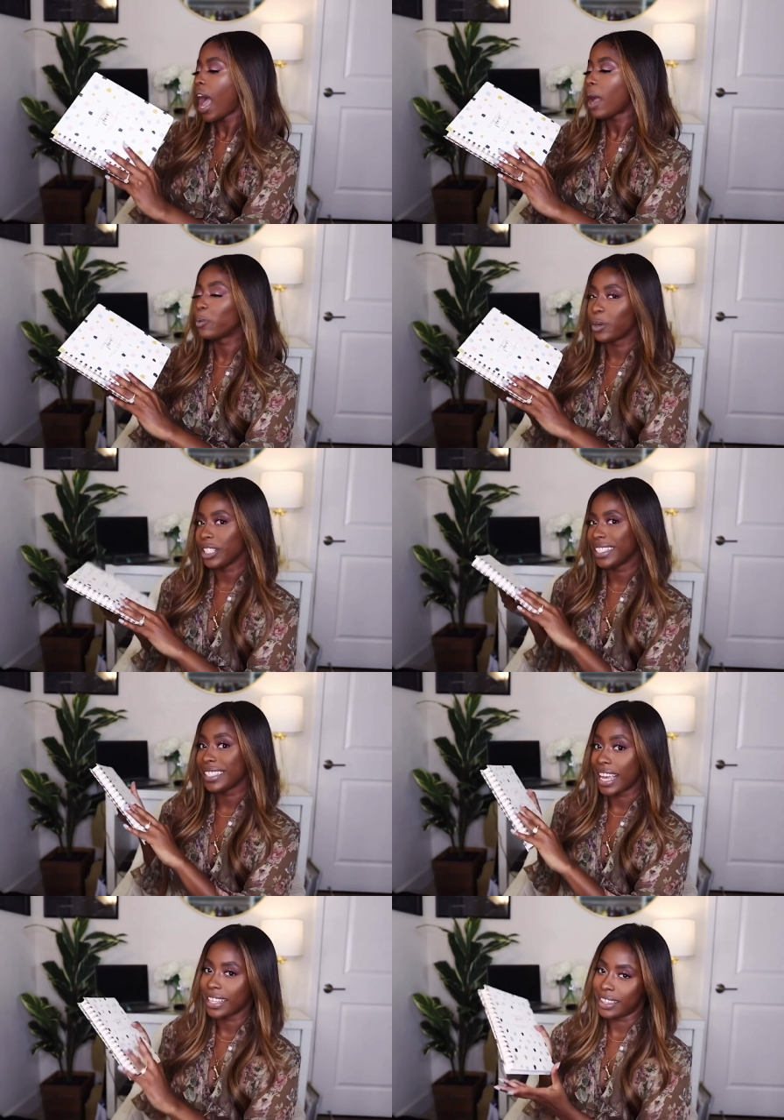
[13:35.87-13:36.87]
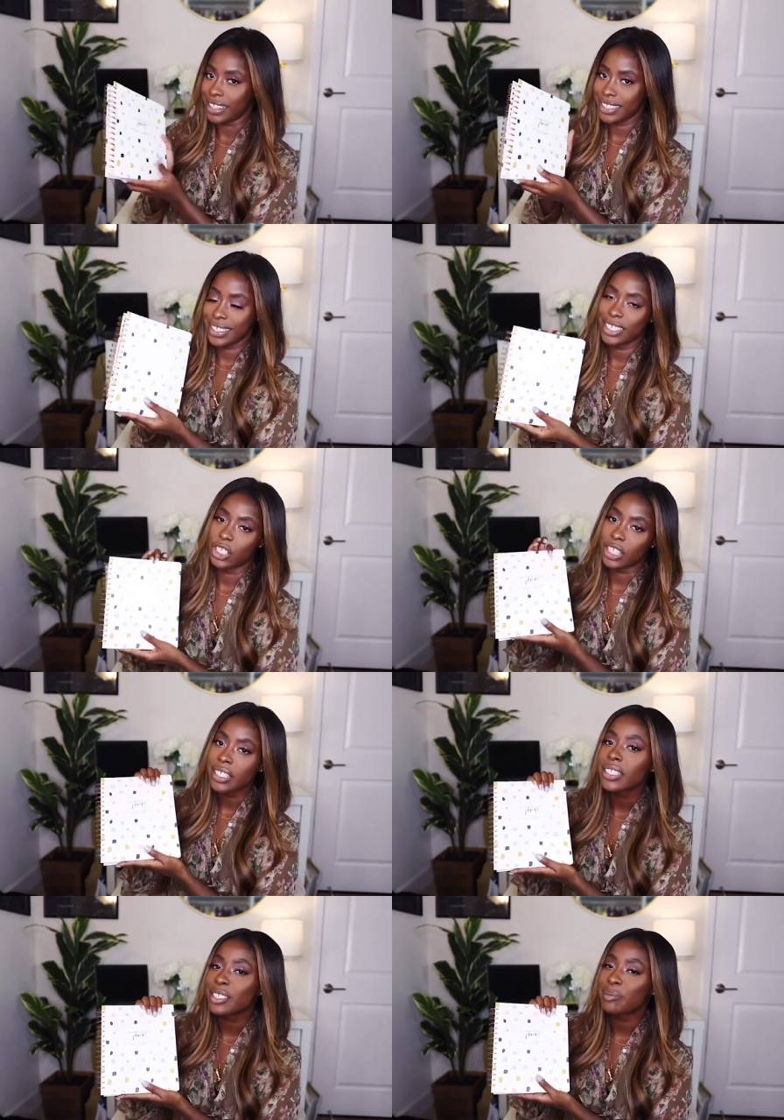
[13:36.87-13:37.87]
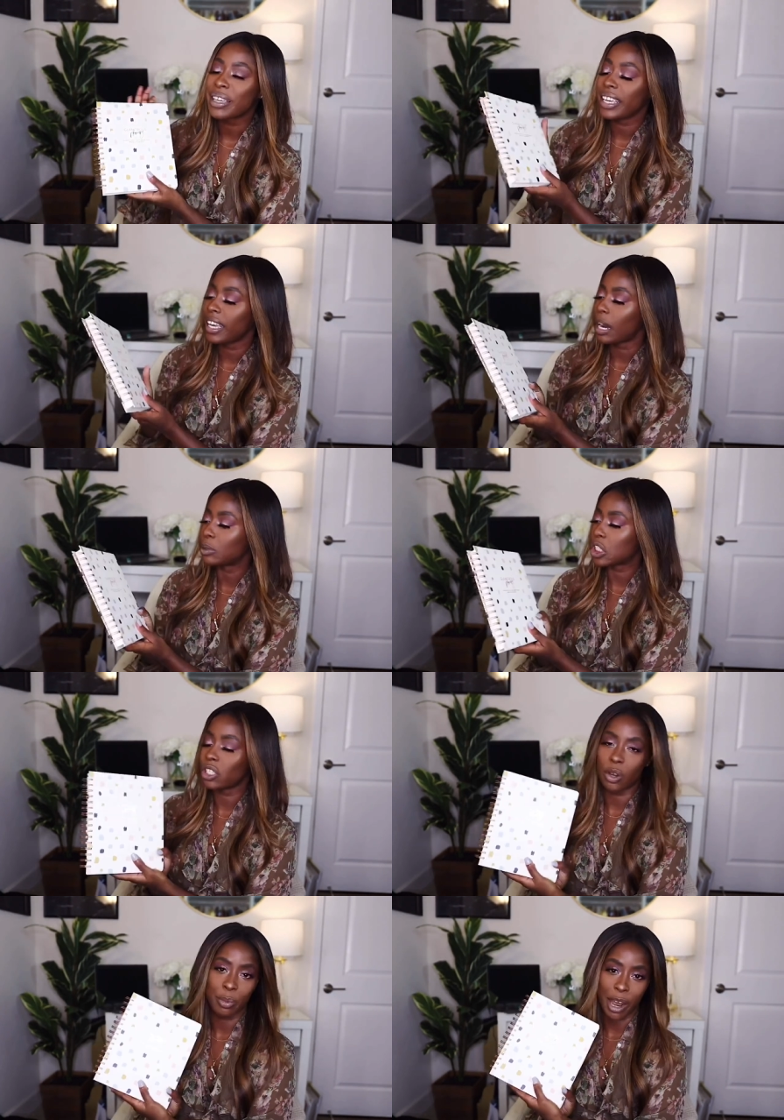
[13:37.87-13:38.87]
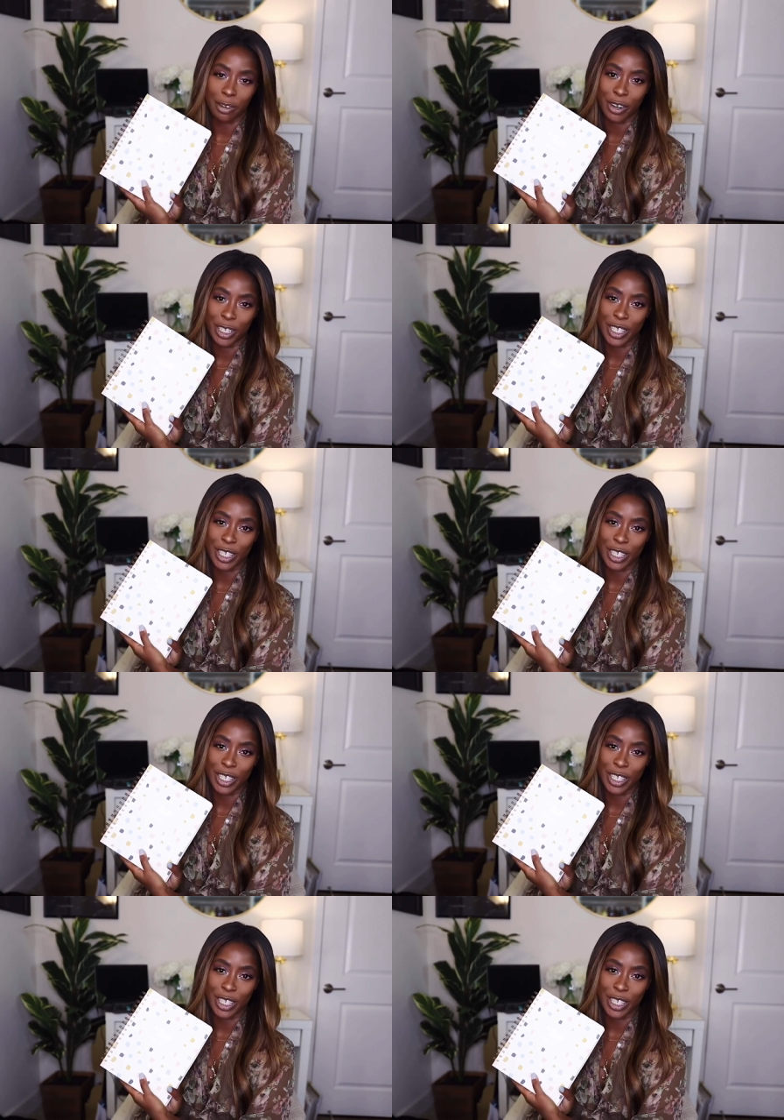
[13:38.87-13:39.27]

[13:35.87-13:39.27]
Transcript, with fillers: I really like this. She sent it to me and I'm just so proud of her.